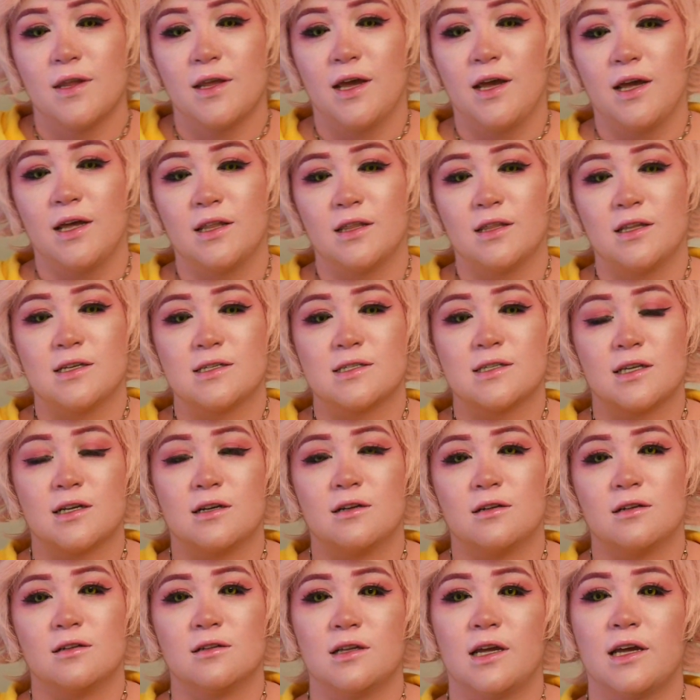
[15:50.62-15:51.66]
and this
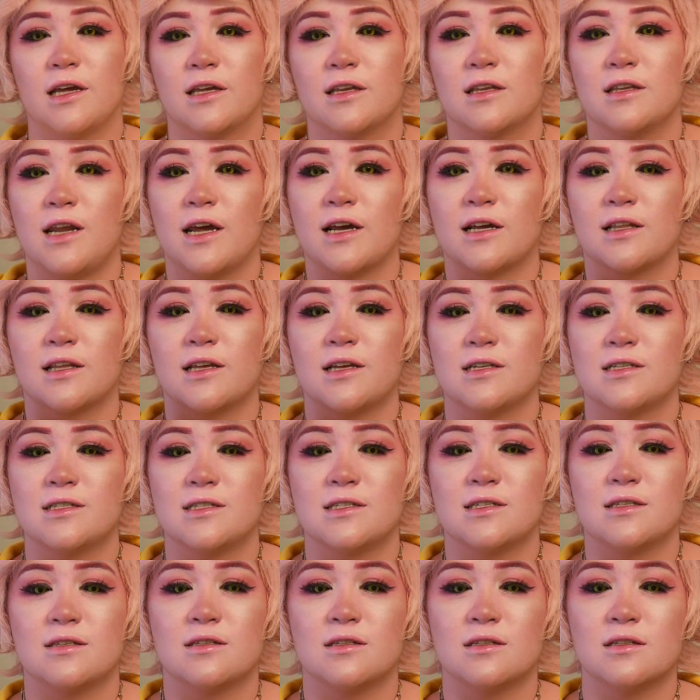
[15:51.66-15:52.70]
little like
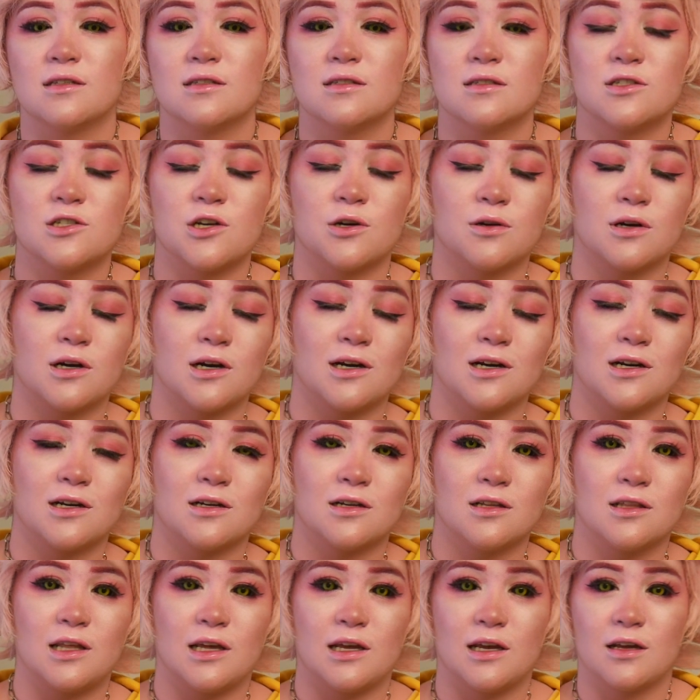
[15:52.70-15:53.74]
necklace choker
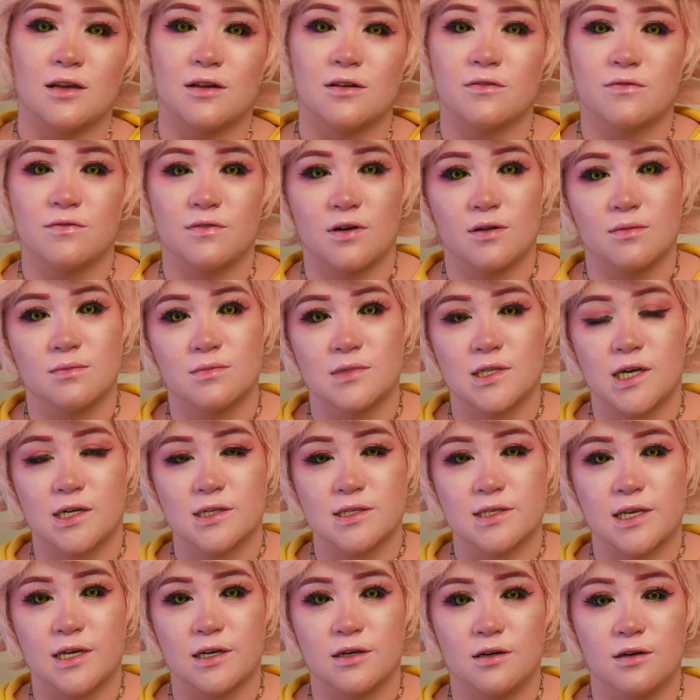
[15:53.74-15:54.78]
thing from
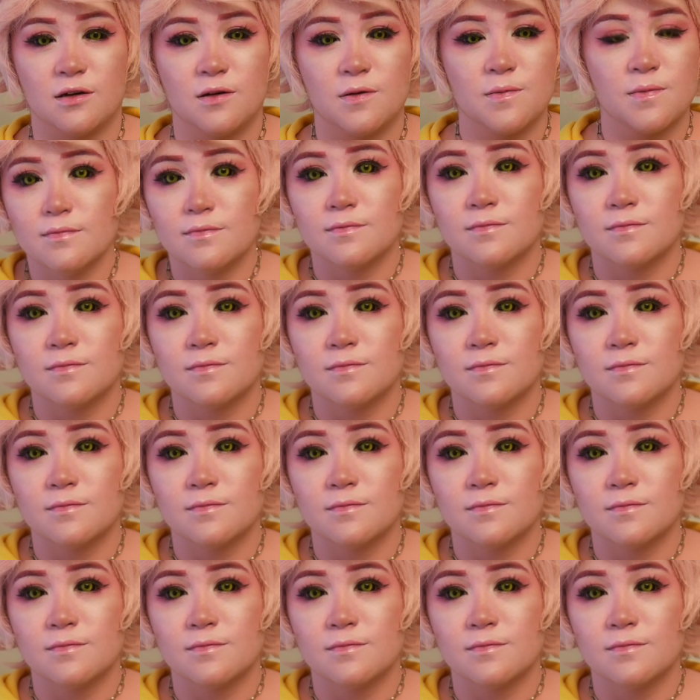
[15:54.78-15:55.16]
Doll's Kill.